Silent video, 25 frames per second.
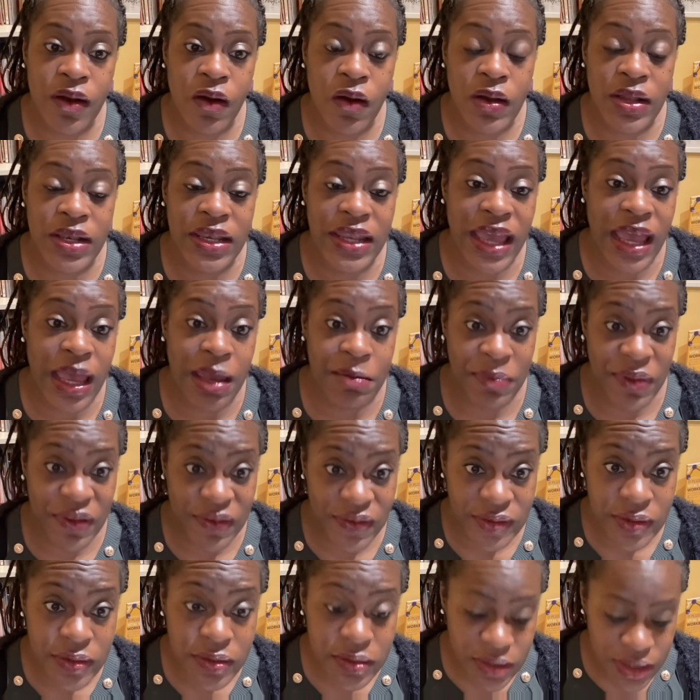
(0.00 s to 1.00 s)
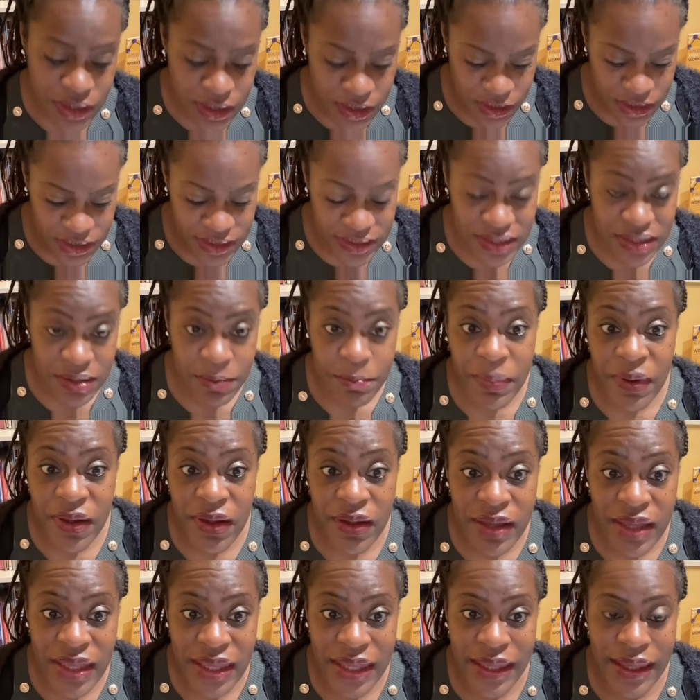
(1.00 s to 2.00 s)
on Amazon to
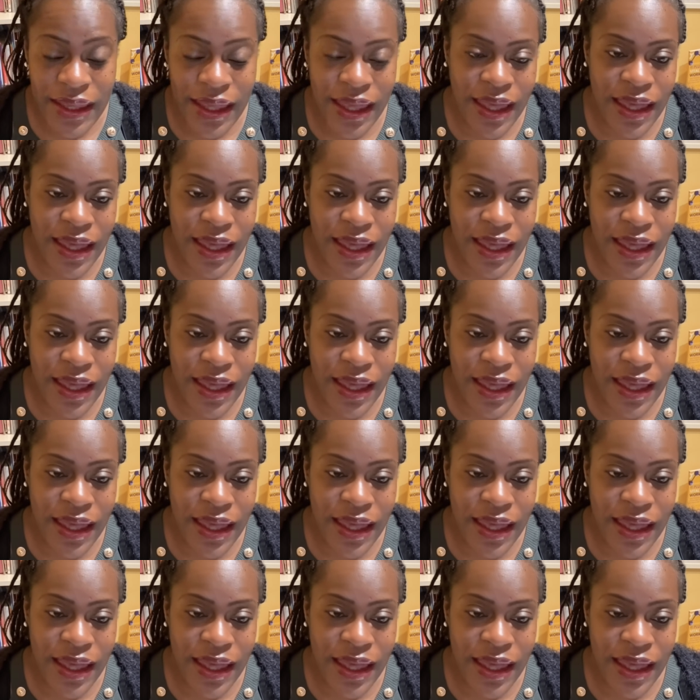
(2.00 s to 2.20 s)
buy,